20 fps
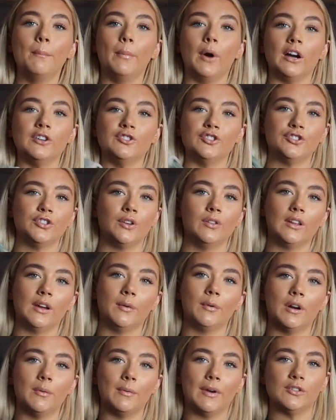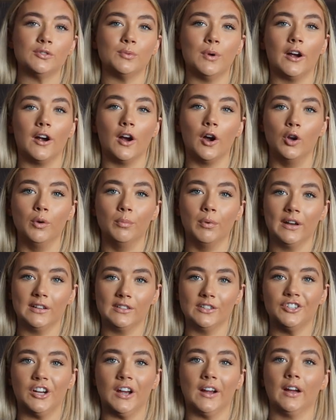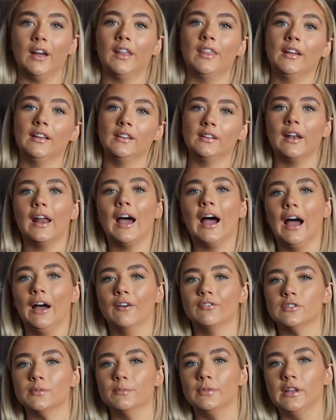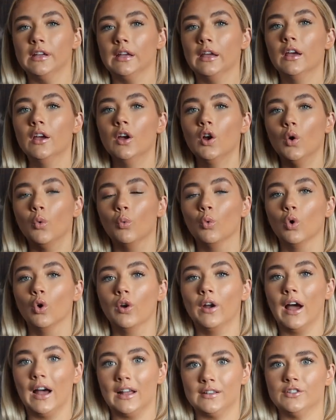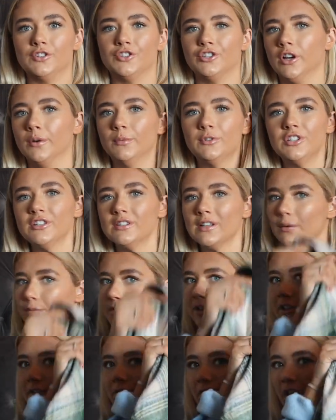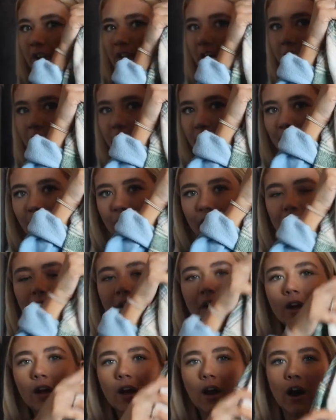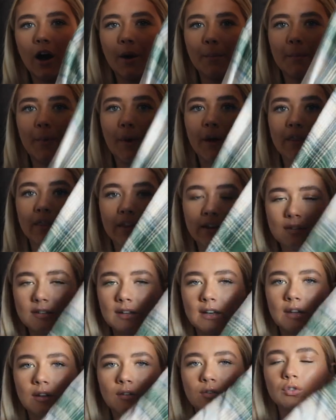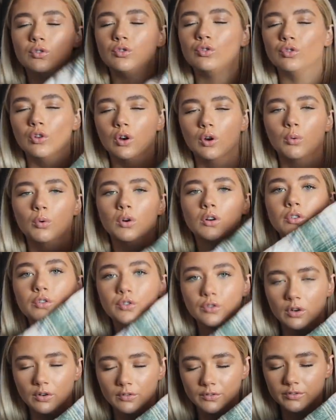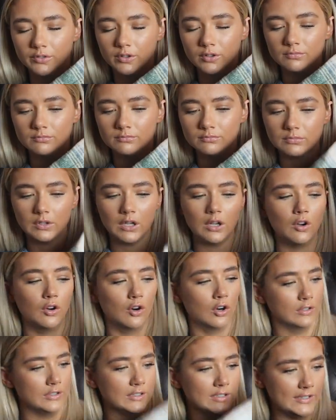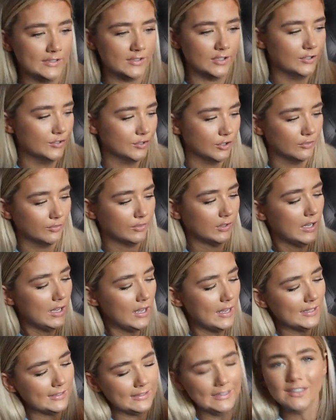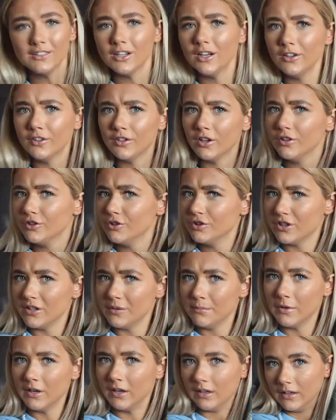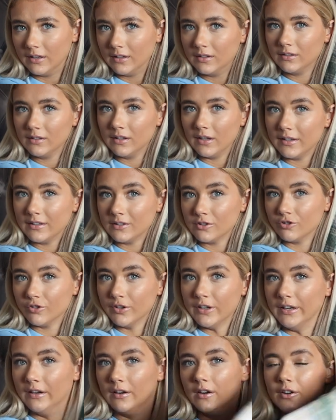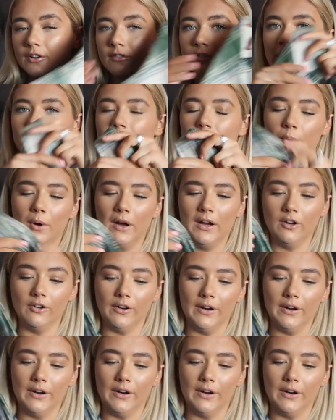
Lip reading: but I just don't think I'm going to be able to wear it open as a jacket. I think it's going to have to be worn as a shirt, which is absolutely fine, I don't mind. This is so soft, honestly so soft. These colors aren't usually me, like, it's green and I don't really wear